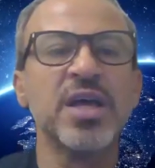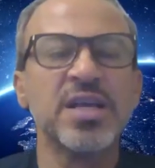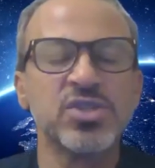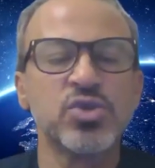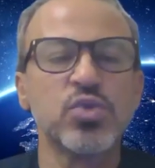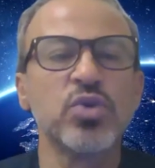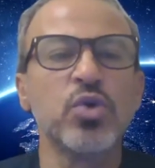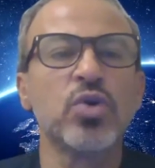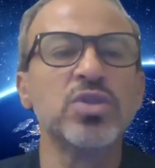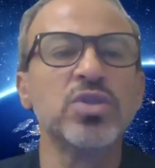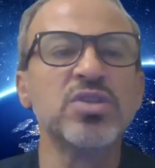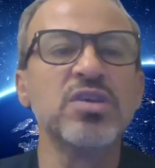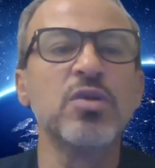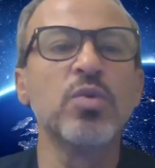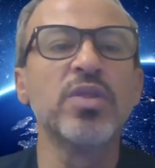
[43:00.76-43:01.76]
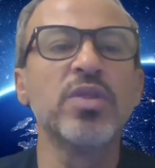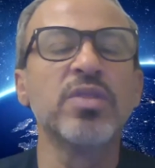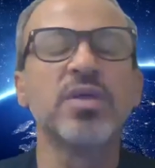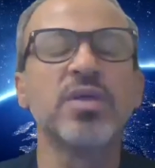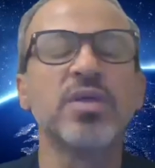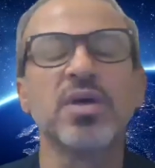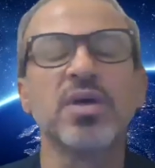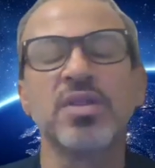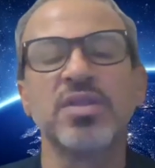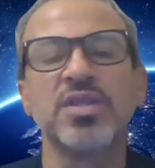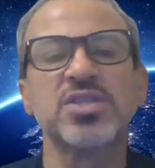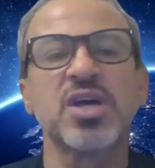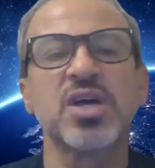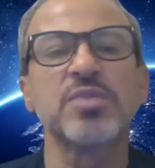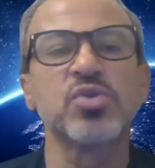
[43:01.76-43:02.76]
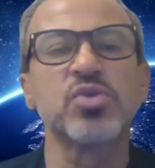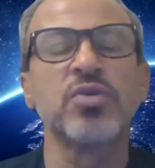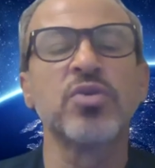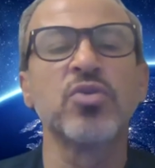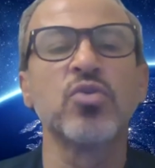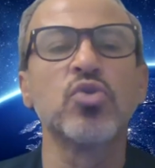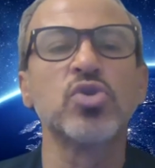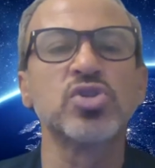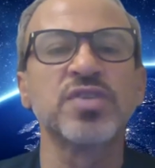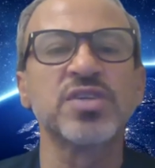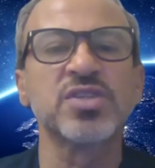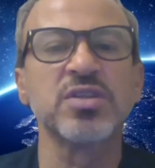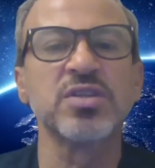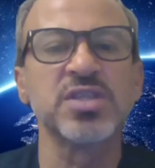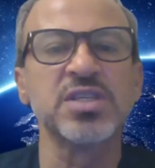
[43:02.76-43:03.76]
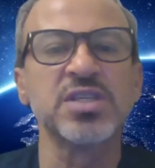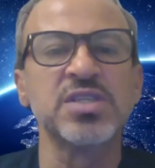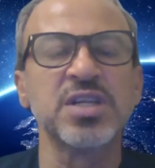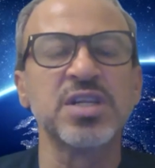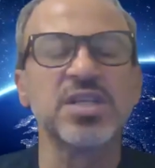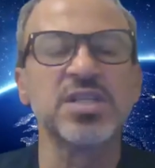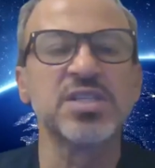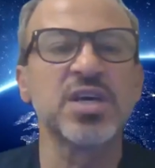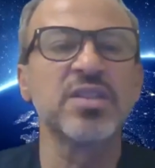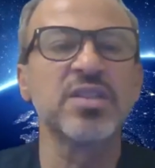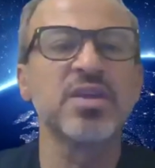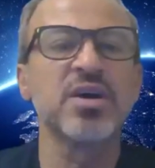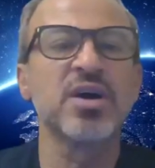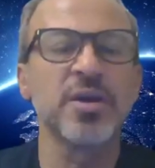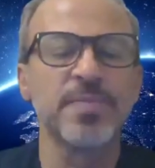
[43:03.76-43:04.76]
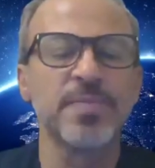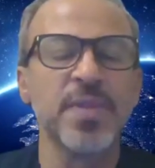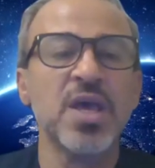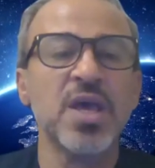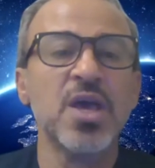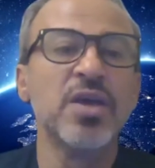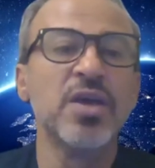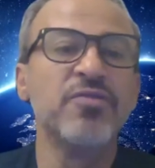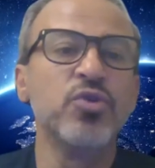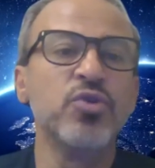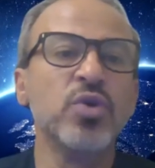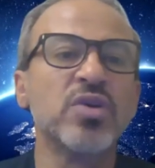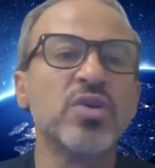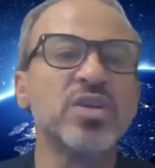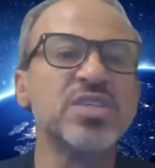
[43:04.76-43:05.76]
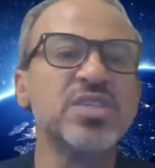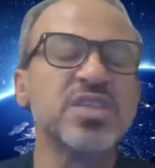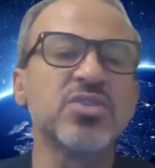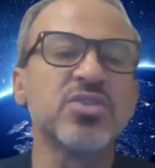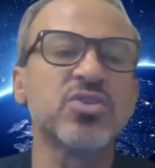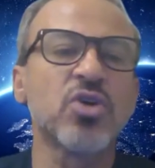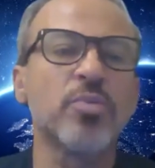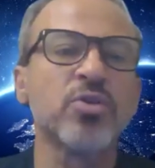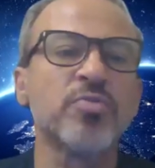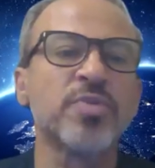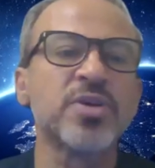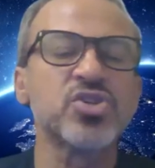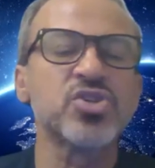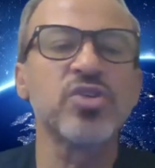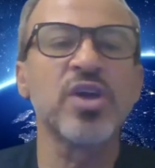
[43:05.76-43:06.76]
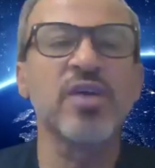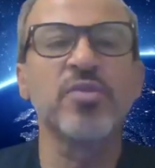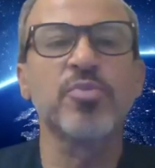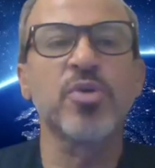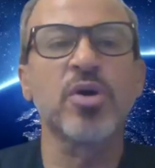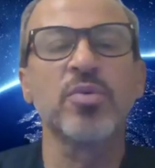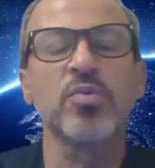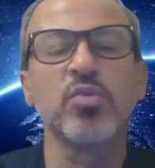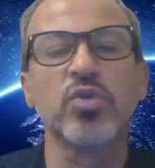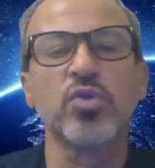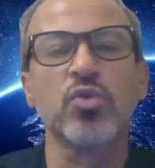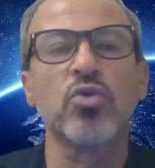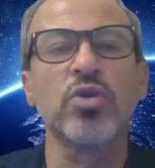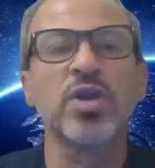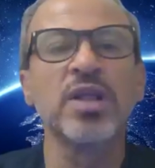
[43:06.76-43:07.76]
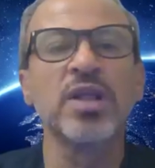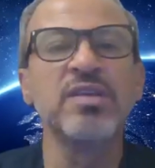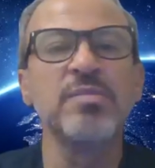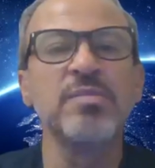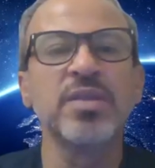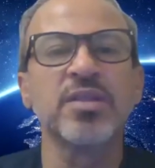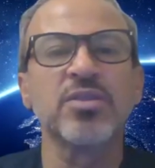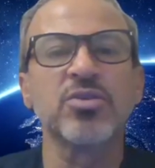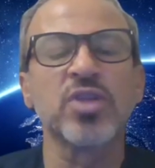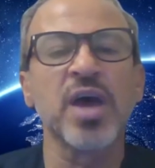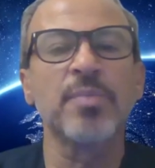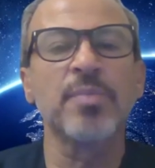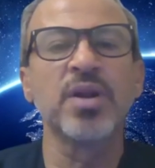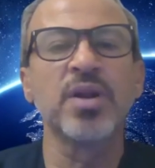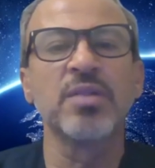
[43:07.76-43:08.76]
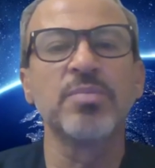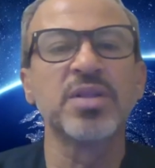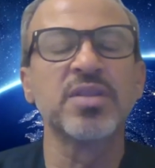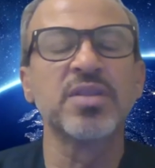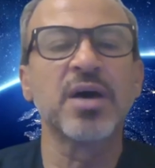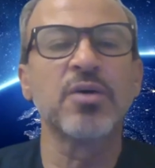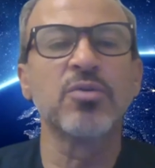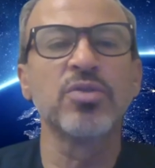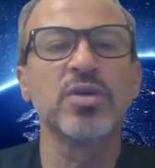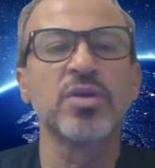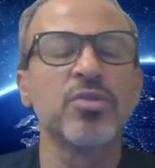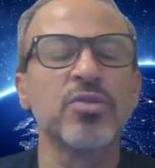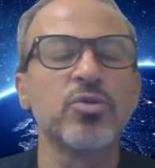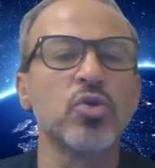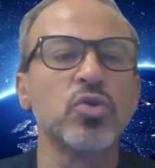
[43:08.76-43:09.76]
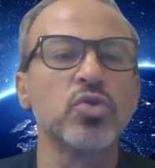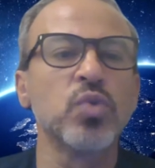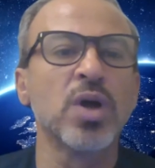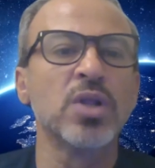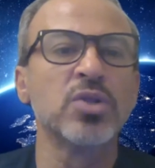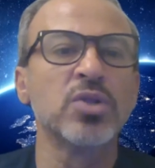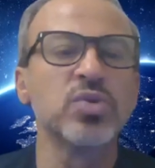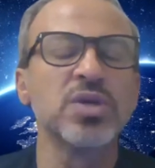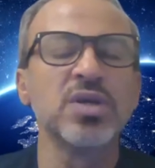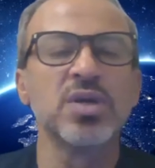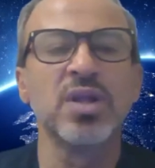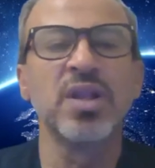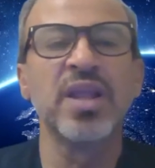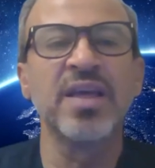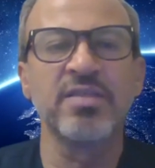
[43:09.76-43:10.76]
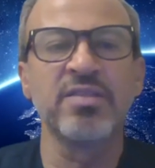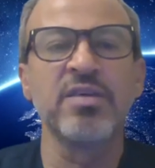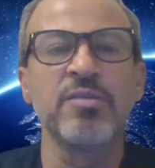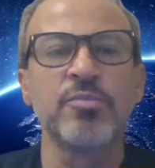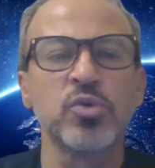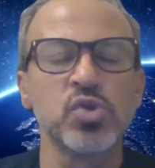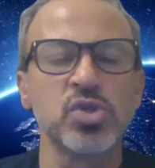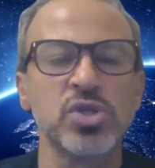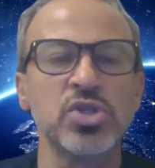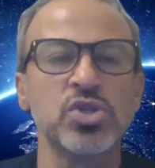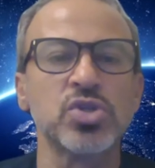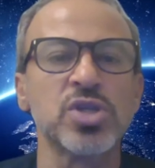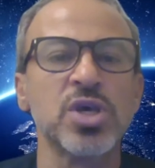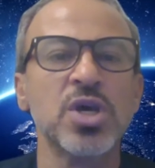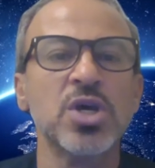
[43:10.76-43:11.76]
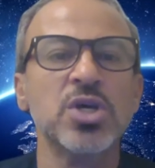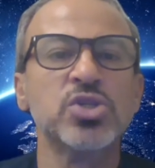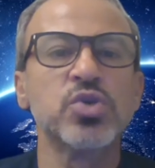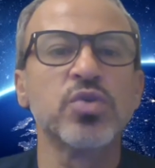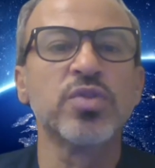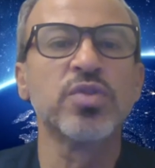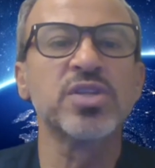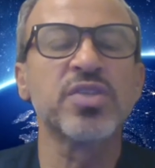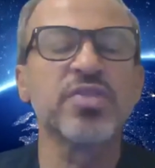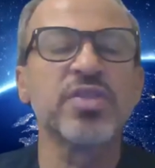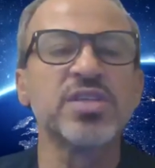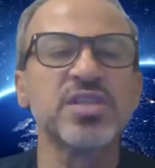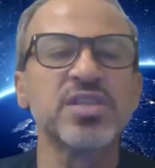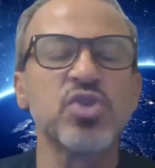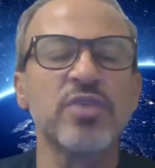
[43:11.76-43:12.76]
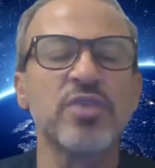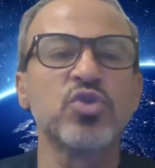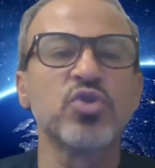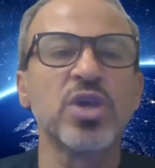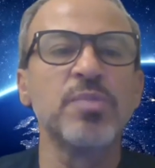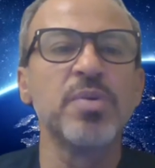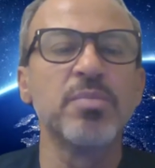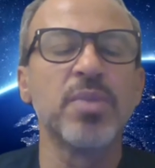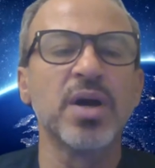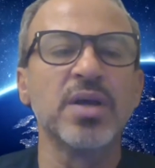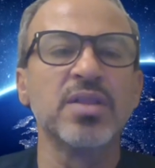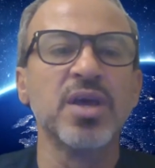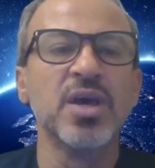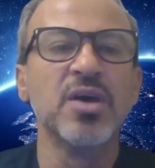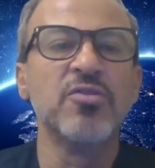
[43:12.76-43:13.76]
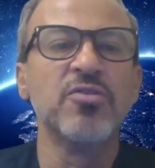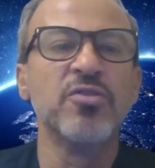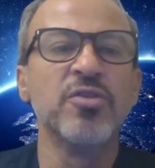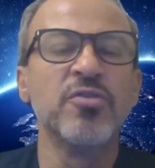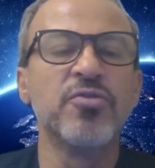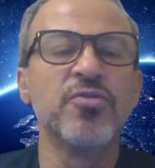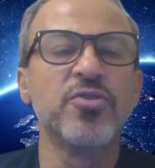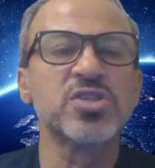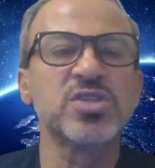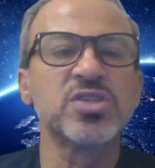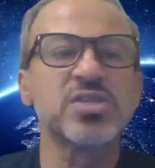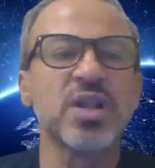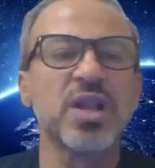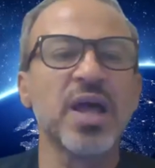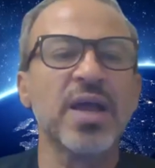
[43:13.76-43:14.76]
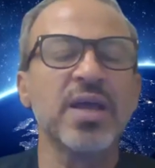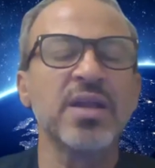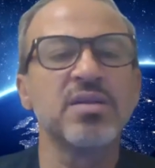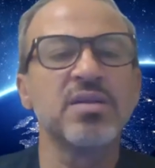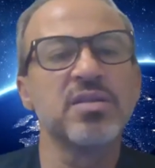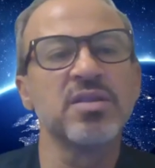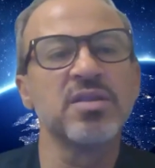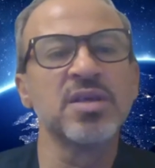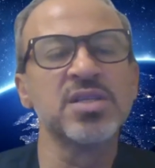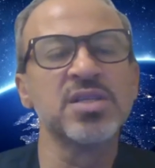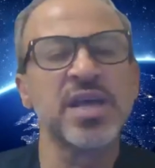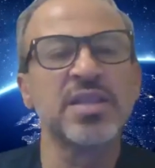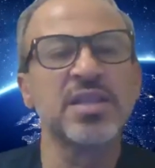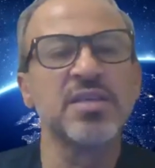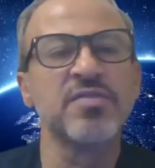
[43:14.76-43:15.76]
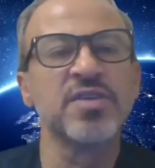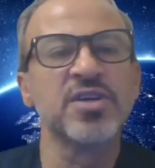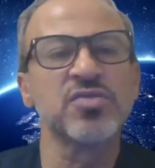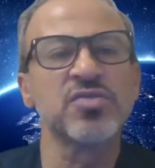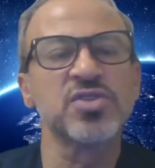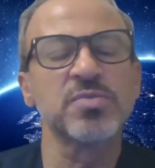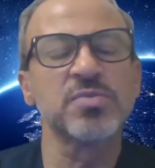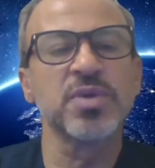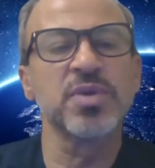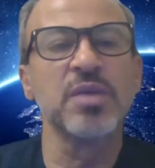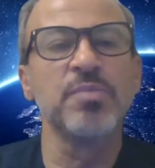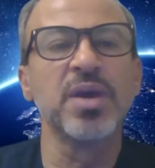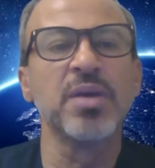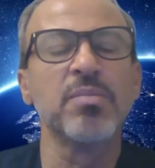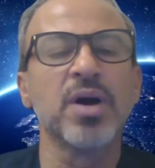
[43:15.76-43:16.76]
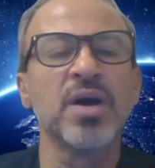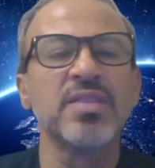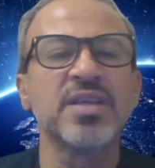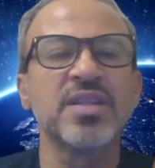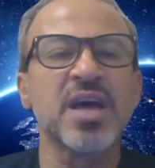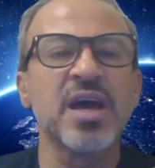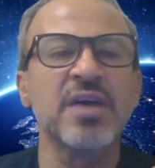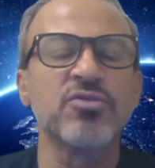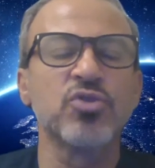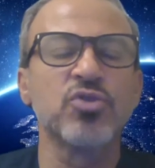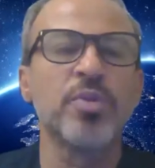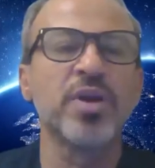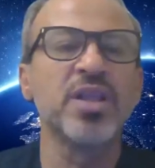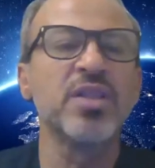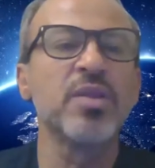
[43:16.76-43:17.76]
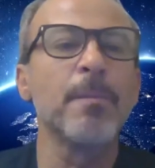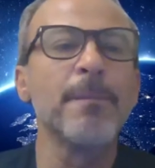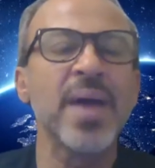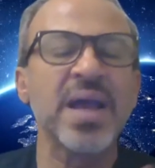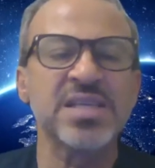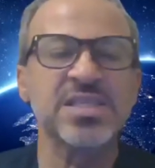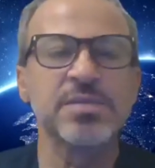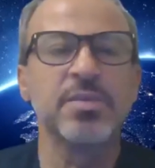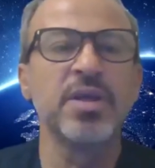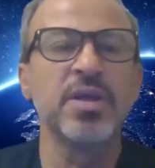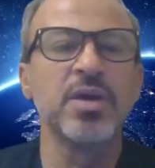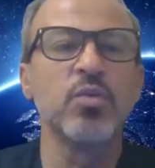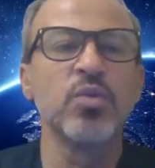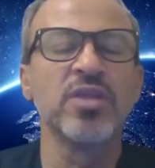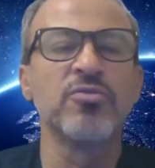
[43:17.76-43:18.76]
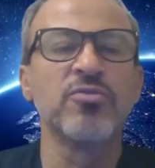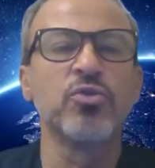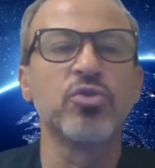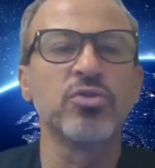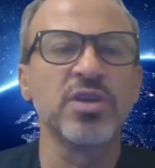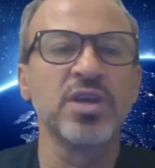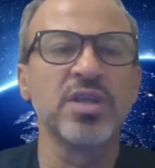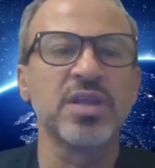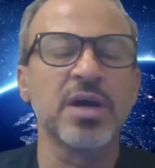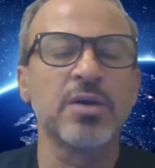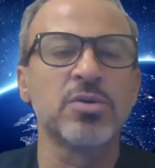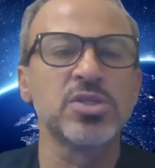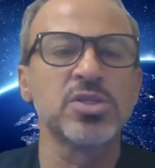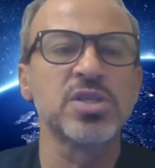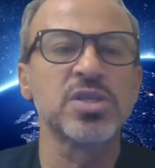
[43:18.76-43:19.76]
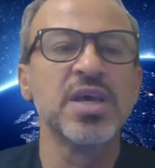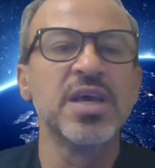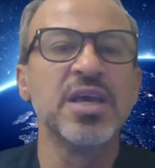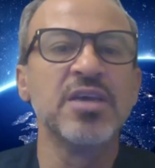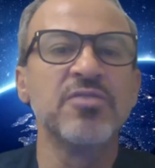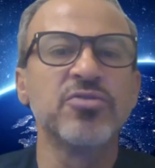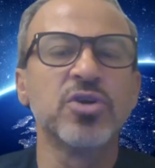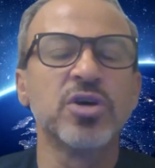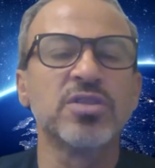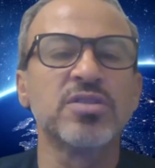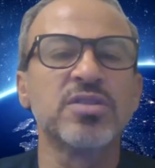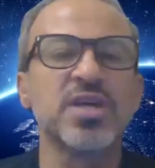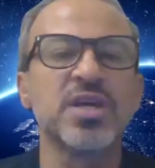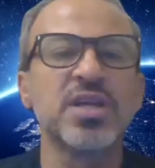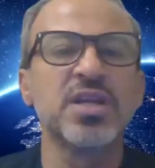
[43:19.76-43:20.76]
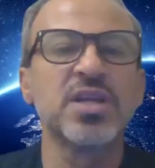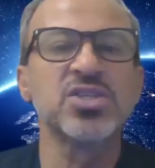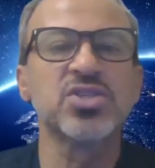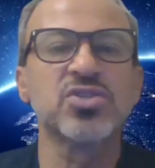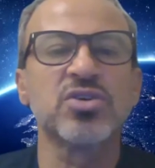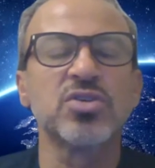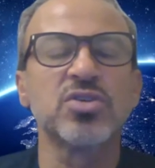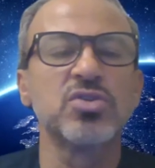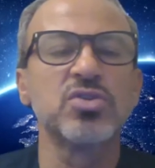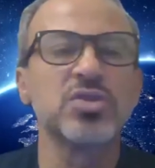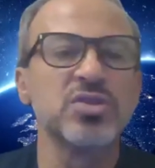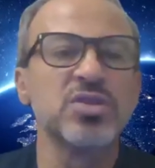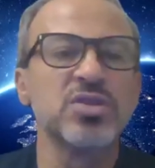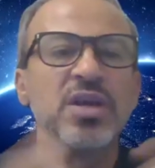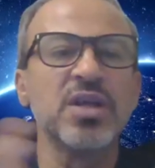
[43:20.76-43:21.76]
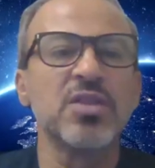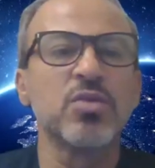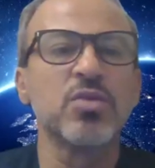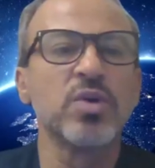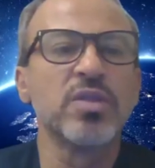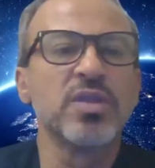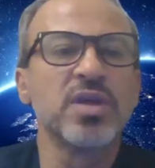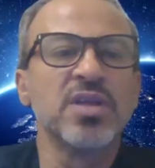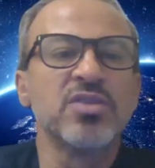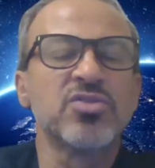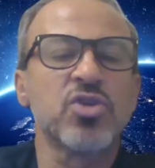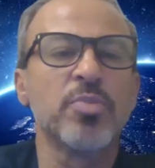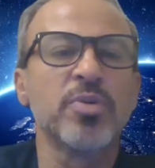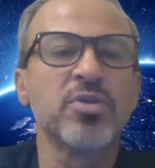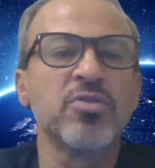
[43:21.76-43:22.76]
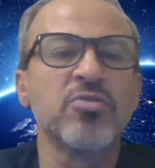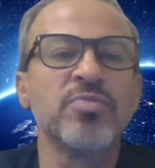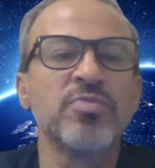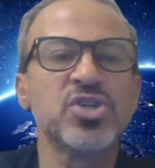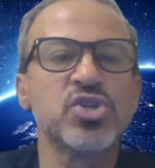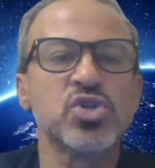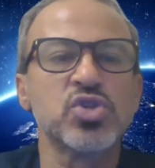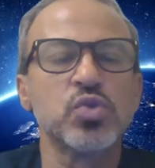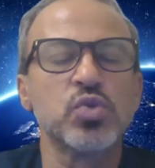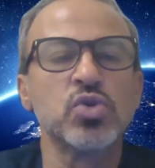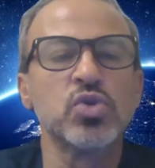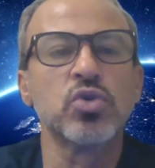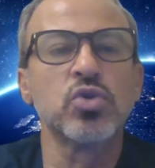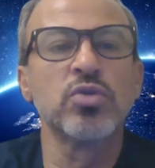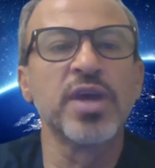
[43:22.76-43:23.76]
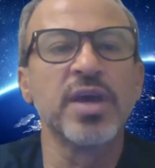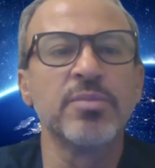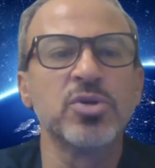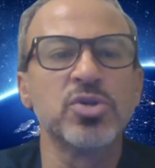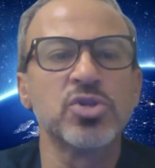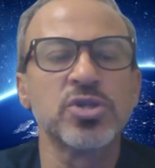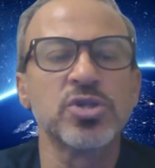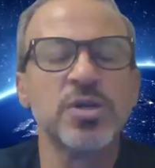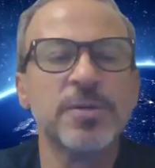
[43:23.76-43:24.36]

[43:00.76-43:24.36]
so you can deal with these types of engorged vessels easily inside the eye. If you increase the intraoperative pressure, you have the problem with corneal edema that could happen a little bit down the road while doing lengthy procedures. So there are things that you have to keep in mind. The first line is anti-VEGFs, keeping in mind that I have to operate maximally within 48 hours. If not, then I start dealing it with intraoperative measures to control the hemorrhage.